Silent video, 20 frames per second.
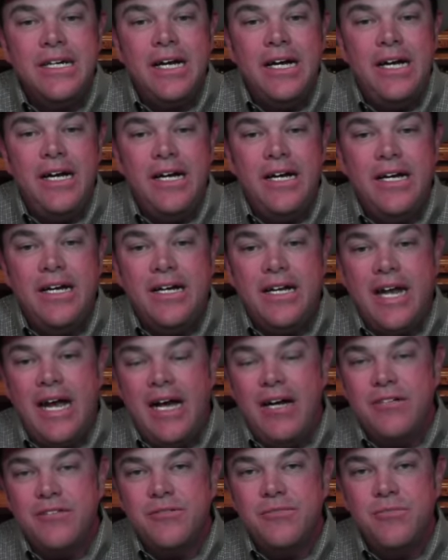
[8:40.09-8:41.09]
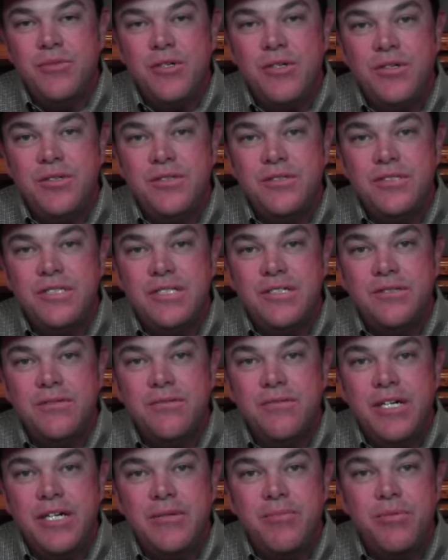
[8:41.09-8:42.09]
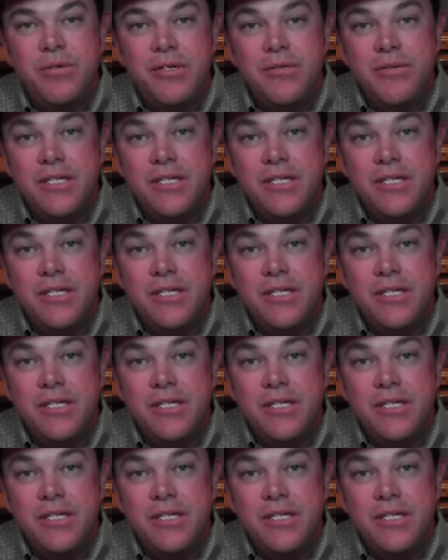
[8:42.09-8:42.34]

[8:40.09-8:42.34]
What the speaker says: Cows and bulls this week pretty